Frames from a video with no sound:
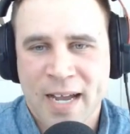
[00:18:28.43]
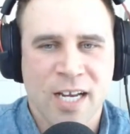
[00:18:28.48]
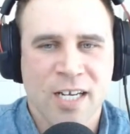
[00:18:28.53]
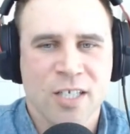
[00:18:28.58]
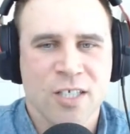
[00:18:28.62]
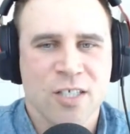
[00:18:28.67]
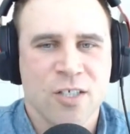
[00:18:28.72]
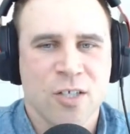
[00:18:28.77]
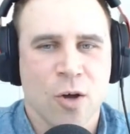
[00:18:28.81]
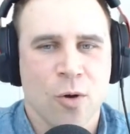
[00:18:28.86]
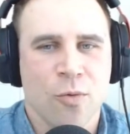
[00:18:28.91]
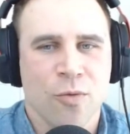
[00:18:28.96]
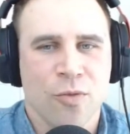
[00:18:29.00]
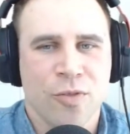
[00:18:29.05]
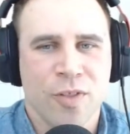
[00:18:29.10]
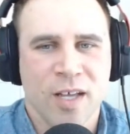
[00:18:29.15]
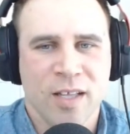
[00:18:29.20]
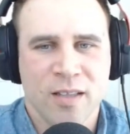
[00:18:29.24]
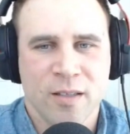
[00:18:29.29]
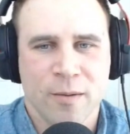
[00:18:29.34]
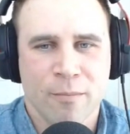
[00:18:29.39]
I just don't
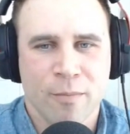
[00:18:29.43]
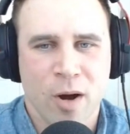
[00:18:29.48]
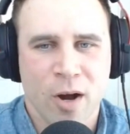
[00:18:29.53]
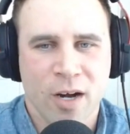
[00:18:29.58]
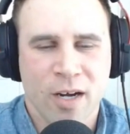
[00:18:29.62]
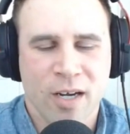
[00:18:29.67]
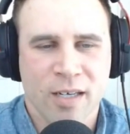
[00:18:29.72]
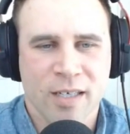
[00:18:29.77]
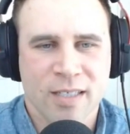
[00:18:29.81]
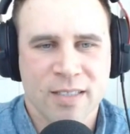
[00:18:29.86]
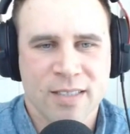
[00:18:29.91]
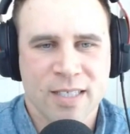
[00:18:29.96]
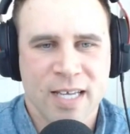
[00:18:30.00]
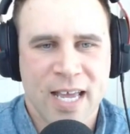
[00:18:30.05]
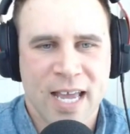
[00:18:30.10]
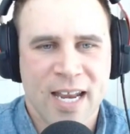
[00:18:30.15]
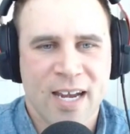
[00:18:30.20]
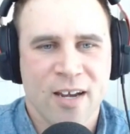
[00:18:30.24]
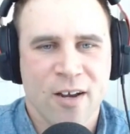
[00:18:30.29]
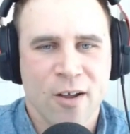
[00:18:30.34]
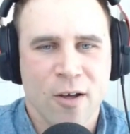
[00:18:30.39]
think the market is
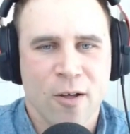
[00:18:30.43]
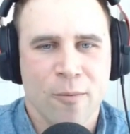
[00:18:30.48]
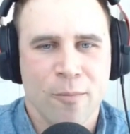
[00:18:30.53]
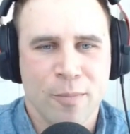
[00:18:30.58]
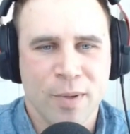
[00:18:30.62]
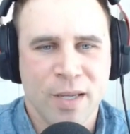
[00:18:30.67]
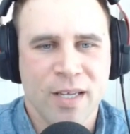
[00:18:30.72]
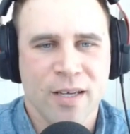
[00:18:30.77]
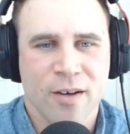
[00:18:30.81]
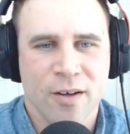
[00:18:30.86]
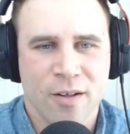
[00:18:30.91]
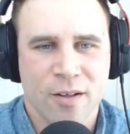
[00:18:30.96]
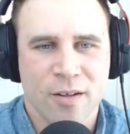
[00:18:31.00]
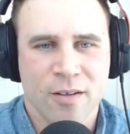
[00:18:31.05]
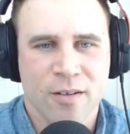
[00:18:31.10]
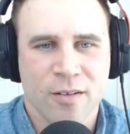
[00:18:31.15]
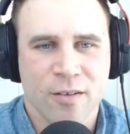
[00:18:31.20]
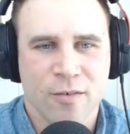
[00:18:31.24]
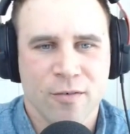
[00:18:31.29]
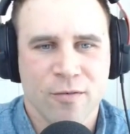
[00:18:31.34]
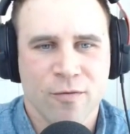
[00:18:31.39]
the end all be
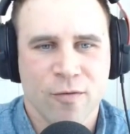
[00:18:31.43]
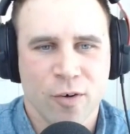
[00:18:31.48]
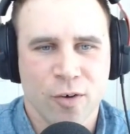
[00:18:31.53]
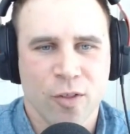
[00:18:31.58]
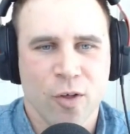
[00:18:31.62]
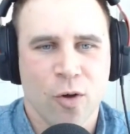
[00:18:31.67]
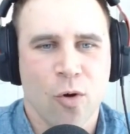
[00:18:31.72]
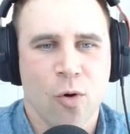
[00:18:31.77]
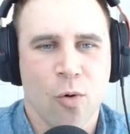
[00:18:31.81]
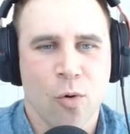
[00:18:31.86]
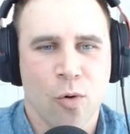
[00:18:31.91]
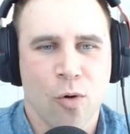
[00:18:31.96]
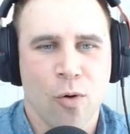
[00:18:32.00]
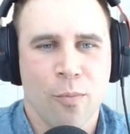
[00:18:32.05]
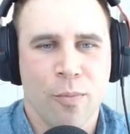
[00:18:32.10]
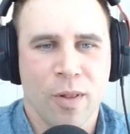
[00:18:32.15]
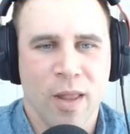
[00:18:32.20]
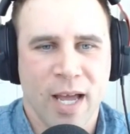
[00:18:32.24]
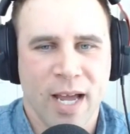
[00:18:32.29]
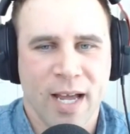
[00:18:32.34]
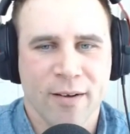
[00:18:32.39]
all for the
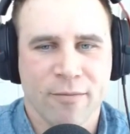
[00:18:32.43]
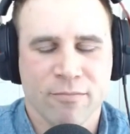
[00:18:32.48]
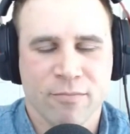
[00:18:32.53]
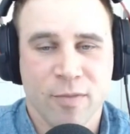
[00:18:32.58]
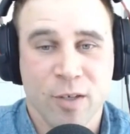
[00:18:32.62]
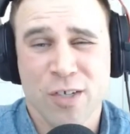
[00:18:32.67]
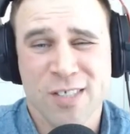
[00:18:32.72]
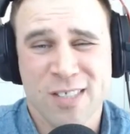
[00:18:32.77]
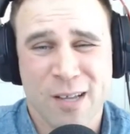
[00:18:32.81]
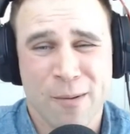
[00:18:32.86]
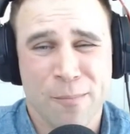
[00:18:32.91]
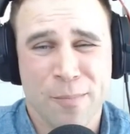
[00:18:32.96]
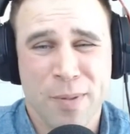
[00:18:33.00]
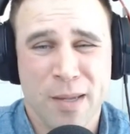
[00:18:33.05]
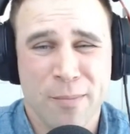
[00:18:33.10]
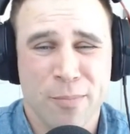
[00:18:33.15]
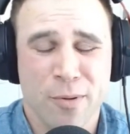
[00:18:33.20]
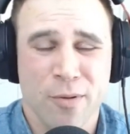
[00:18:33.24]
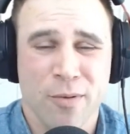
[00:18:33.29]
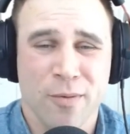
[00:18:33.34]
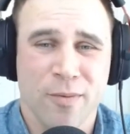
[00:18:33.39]
whole plan. For some
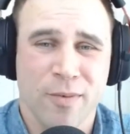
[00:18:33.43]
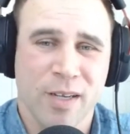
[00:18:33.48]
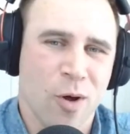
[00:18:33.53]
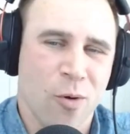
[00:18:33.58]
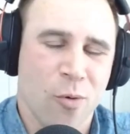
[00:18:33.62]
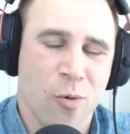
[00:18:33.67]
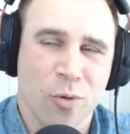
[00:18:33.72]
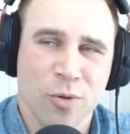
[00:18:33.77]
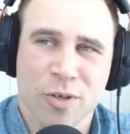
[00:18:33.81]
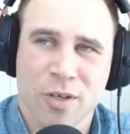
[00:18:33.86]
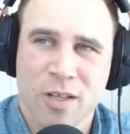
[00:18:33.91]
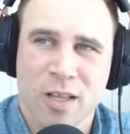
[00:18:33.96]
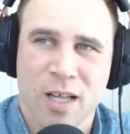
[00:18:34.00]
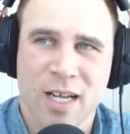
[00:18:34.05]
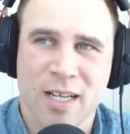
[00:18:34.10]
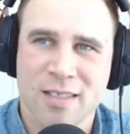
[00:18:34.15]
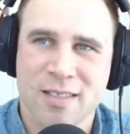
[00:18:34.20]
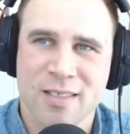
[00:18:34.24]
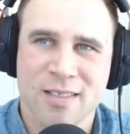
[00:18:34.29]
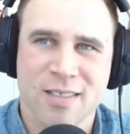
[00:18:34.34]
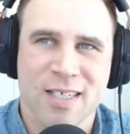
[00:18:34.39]
people, my older
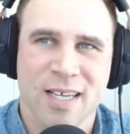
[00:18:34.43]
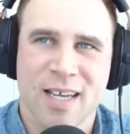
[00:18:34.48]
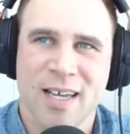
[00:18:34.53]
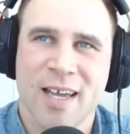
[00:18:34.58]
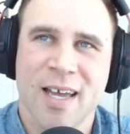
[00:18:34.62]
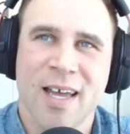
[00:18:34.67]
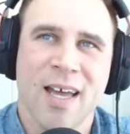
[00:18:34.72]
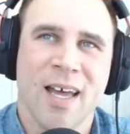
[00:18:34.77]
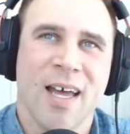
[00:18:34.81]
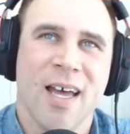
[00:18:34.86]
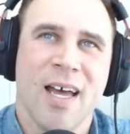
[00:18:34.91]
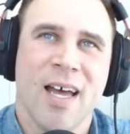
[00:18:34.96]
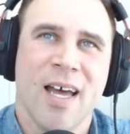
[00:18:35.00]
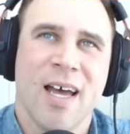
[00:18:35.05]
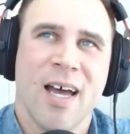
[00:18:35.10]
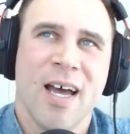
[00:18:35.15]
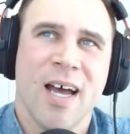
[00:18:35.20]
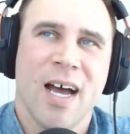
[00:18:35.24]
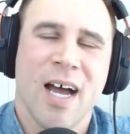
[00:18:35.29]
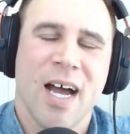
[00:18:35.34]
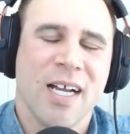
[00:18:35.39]
clients that say,
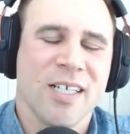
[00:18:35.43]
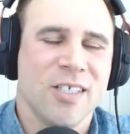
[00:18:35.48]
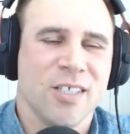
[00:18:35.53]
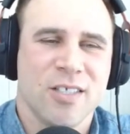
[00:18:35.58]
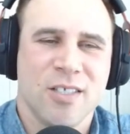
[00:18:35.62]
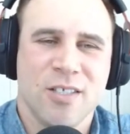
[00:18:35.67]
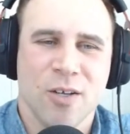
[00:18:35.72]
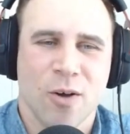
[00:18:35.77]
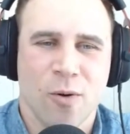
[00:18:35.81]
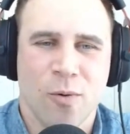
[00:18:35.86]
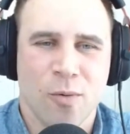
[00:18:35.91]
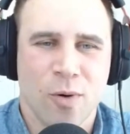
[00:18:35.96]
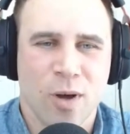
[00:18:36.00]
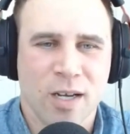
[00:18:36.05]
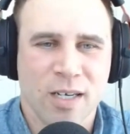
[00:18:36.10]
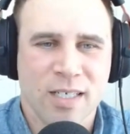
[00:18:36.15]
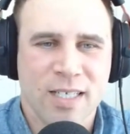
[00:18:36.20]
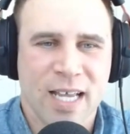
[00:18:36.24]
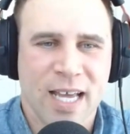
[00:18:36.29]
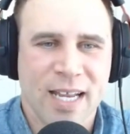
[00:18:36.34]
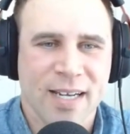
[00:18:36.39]
I just don't
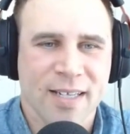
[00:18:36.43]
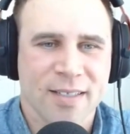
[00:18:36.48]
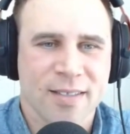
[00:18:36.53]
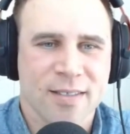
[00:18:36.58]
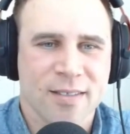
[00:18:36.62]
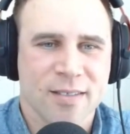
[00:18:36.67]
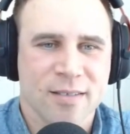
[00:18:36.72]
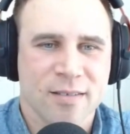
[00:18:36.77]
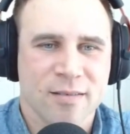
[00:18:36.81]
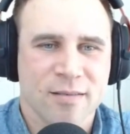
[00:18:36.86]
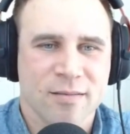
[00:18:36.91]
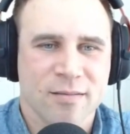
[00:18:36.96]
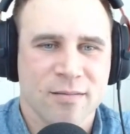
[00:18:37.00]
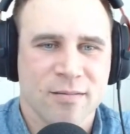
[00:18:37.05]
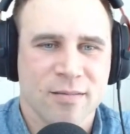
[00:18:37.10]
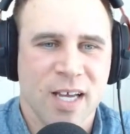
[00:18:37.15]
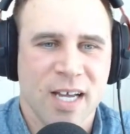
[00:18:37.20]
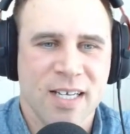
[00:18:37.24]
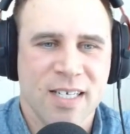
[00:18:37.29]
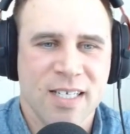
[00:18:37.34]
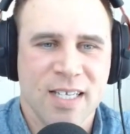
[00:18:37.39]
want tenants.
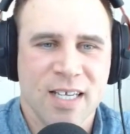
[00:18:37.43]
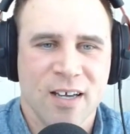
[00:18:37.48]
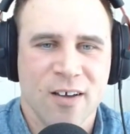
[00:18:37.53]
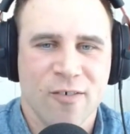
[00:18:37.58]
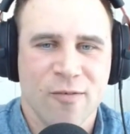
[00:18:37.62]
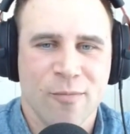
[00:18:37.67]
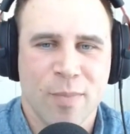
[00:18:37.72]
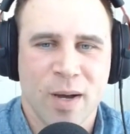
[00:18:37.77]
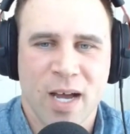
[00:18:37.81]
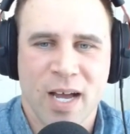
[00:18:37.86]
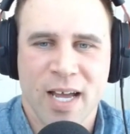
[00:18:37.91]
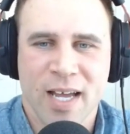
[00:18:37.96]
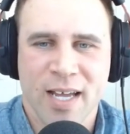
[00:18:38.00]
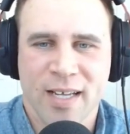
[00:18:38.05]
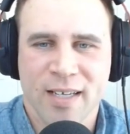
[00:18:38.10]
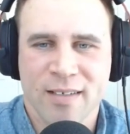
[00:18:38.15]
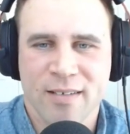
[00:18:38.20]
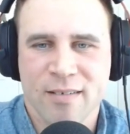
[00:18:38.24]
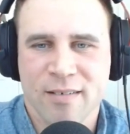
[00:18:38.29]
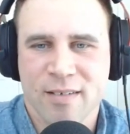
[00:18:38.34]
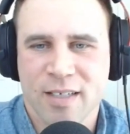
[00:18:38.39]
The idea of
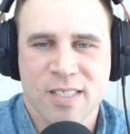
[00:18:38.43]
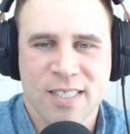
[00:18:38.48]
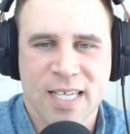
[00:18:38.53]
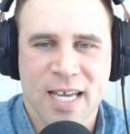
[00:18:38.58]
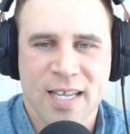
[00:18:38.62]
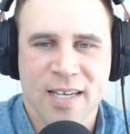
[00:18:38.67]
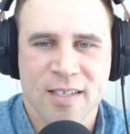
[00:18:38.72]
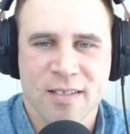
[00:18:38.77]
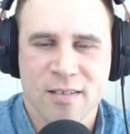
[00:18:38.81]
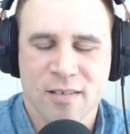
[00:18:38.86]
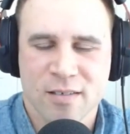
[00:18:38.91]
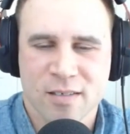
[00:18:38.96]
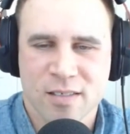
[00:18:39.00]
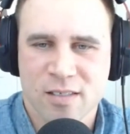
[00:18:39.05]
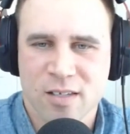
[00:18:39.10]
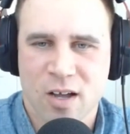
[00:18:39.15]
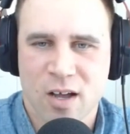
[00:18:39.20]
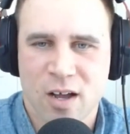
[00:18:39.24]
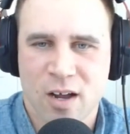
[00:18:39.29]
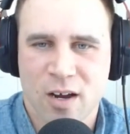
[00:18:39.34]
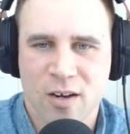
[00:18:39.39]
buying said
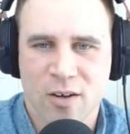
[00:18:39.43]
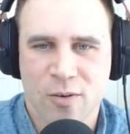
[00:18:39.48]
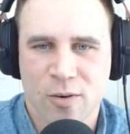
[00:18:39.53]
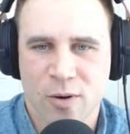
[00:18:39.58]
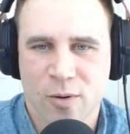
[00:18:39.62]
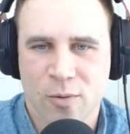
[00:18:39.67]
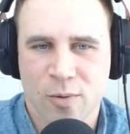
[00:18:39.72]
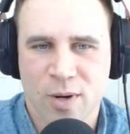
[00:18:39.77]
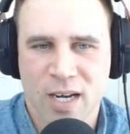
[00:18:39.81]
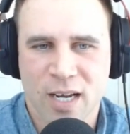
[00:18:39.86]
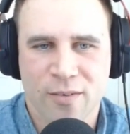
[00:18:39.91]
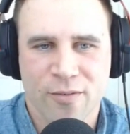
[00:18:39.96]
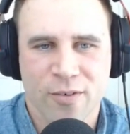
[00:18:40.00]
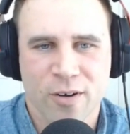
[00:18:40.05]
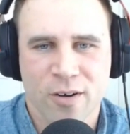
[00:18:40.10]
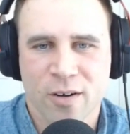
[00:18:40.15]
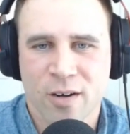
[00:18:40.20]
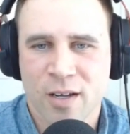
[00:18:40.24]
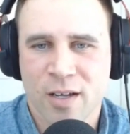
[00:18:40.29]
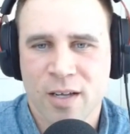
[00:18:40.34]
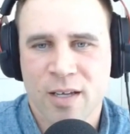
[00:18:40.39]
stock or
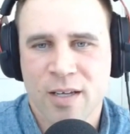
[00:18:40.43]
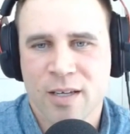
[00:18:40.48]
whatever